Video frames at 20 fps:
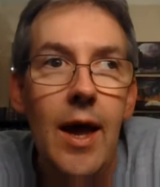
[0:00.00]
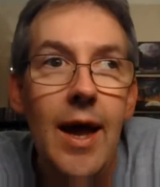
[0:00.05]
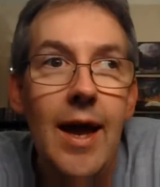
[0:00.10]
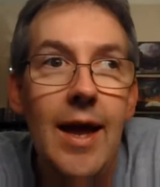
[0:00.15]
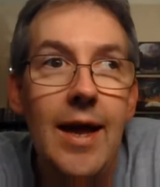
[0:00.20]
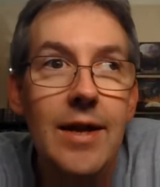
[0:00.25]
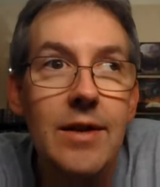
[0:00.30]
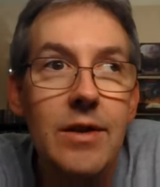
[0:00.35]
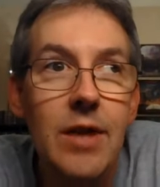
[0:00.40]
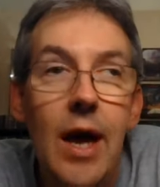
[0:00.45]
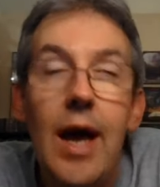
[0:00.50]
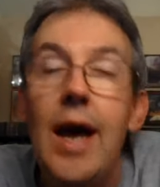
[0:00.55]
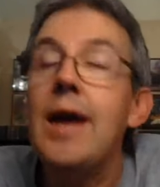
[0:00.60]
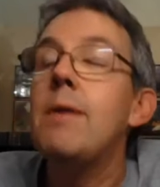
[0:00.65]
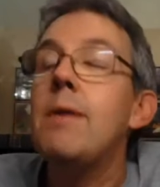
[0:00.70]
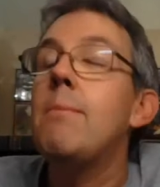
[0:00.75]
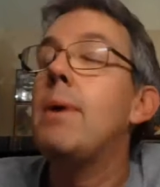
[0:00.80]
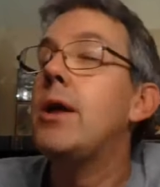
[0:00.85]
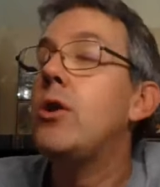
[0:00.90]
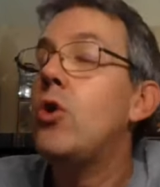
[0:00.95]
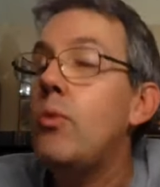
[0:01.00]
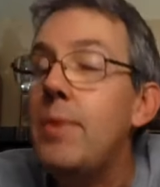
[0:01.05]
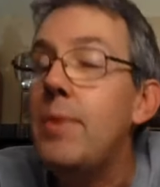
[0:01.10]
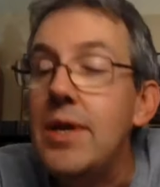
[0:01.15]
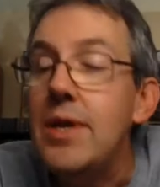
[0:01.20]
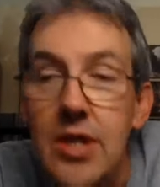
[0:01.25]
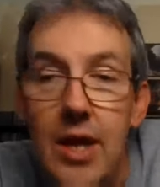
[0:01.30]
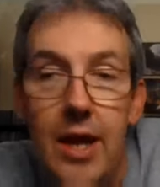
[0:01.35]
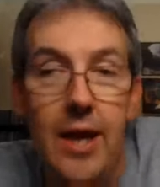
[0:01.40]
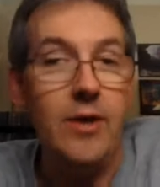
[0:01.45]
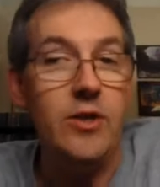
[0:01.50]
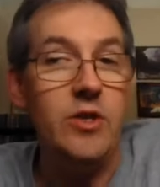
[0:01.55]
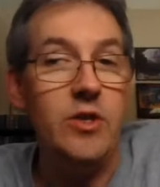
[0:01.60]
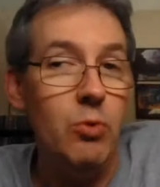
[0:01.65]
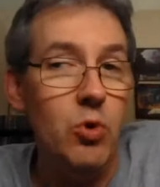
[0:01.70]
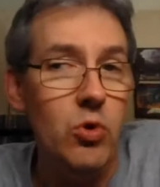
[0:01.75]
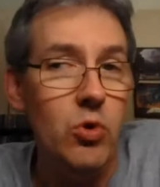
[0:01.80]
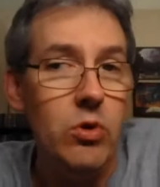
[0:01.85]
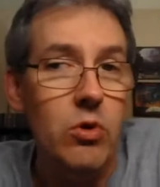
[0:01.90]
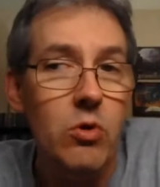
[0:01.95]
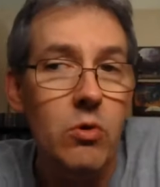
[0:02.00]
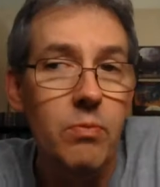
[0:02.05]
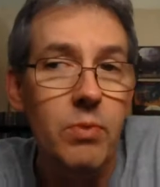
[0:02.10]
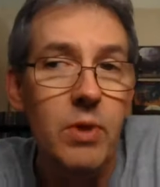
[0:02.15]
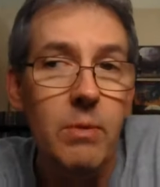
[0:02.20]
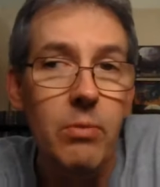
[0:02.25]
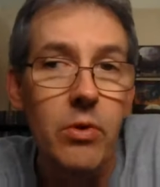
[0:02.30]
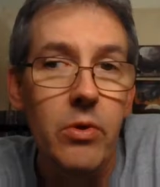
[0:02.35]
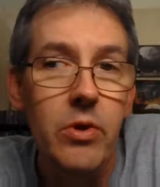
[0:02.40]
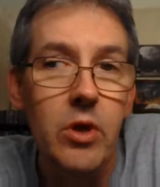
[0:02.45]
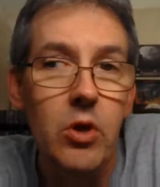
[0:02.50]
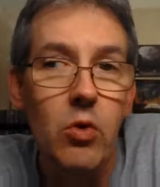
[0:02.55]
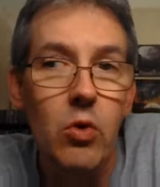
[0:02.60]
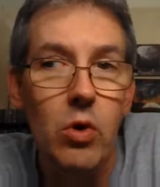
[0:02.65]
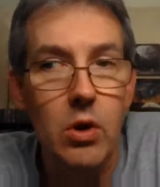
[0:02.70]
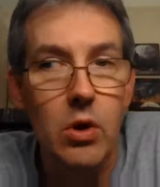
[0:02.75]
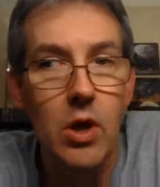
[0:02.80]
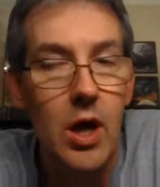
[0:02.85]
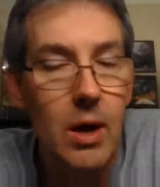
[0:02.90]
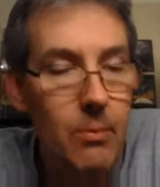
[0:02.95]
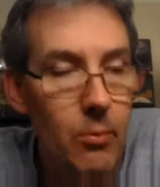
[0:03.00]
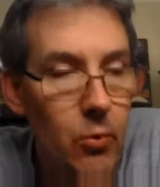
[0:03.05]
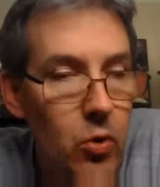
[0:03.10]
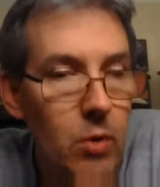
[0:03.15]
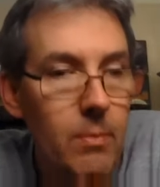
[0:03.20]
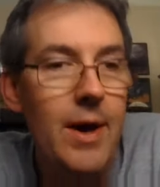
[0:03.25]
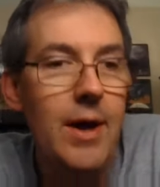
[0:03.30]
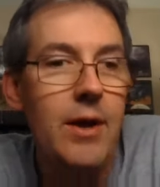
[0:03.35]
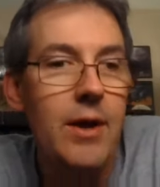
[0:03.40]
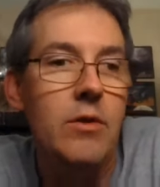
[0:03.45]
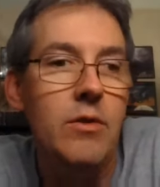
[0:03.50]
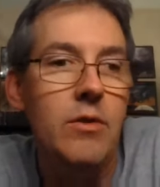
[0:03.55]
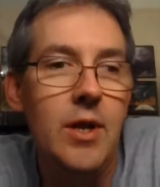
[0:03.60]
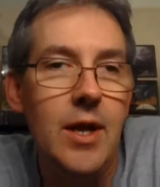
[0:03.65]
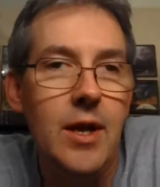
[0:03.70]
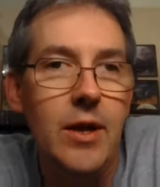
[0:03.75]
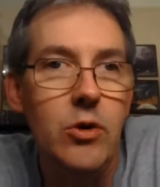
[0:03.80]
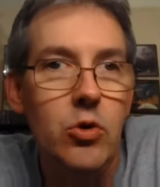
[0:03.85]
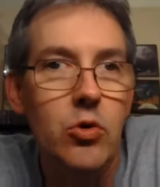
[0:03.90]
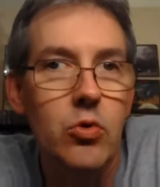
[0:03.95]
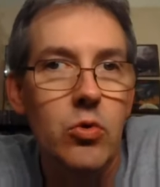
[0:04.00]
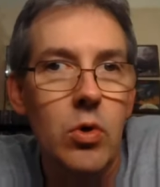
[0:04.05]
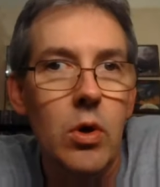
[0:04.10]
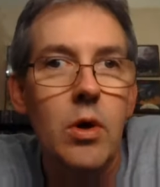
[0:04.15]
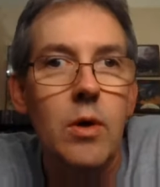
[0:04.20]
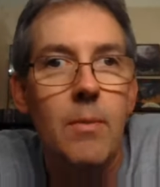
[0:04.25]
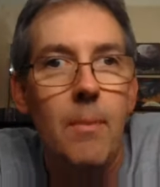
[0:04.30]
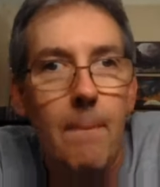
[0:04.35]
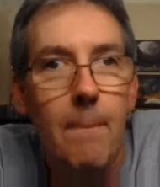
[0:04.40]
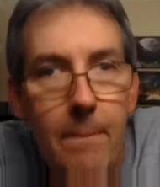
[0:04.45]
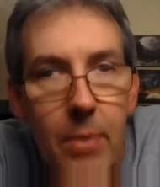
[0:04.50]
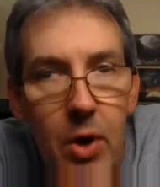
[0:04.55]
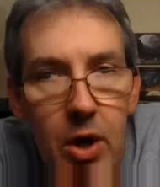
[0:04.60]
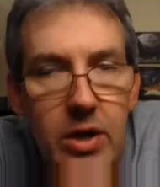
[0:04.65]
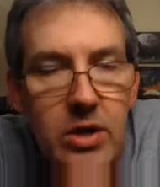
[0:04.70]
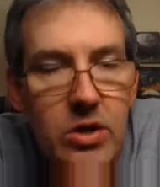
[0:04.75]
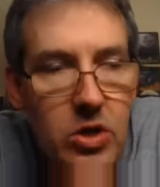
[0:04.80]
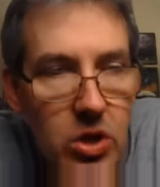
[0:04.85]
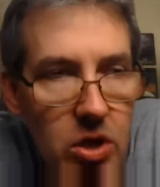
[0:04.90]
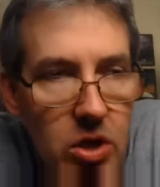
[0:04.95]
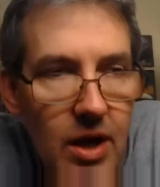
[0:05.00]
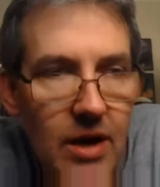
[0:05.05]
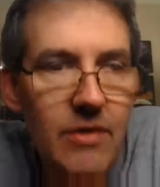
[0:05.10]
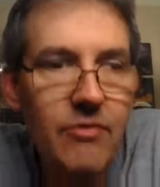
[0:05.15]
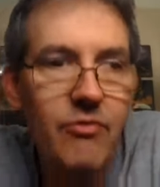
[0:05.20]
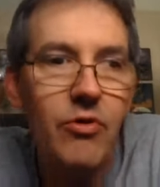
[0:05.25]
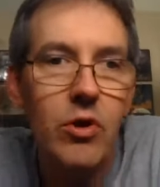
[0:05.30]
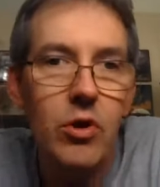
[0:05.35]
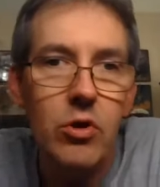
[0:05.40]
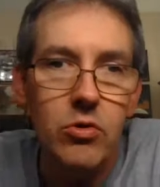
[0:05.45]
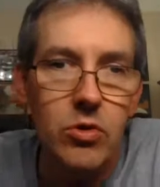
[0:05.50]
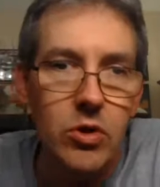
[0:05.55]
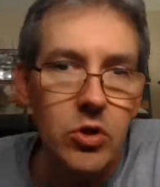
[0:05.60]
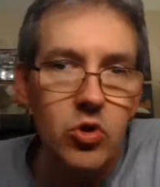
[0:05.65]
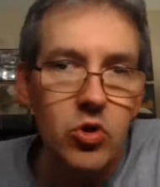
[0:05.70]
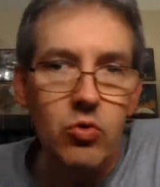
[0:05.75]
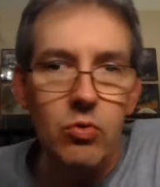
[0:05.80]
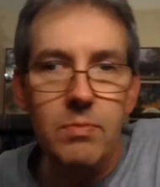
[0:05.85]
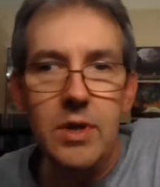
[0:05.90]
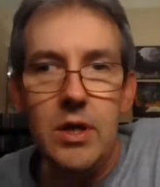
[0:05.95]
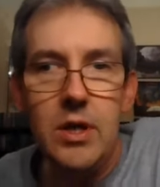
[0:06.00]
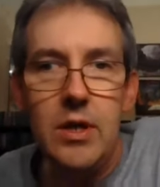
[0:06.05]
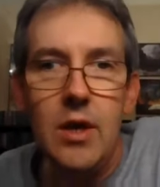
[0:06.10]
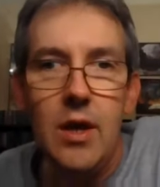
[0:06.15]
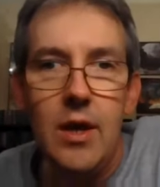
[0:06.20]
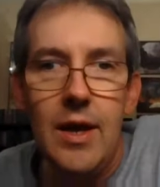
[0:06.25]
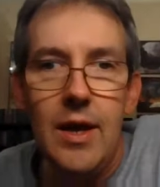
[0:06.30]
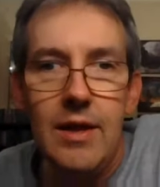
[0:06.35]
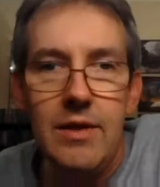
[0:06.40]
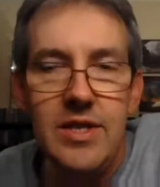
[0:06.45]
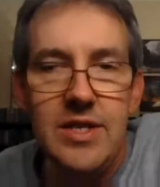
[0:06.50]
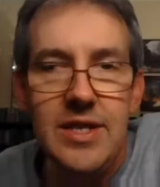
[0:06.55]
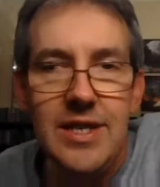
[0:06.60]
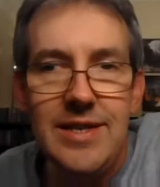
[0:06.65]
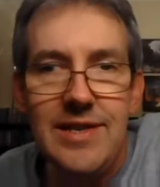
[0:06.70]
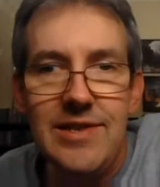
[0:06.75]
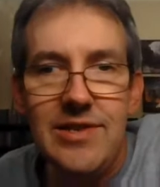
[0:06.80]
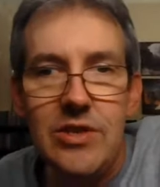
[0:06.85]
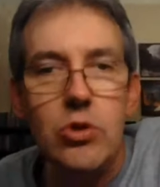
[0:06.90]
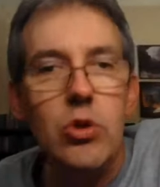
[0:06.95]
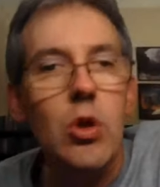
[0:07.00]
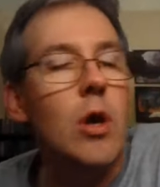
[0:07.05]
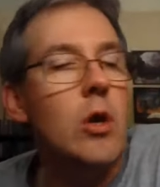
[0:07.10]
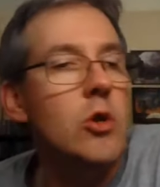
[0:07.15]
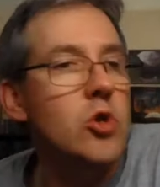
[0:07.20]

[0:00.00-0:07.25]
And I am by no means an expert. There are people that know a lot more about it than I do. But I figured this would be at least a decent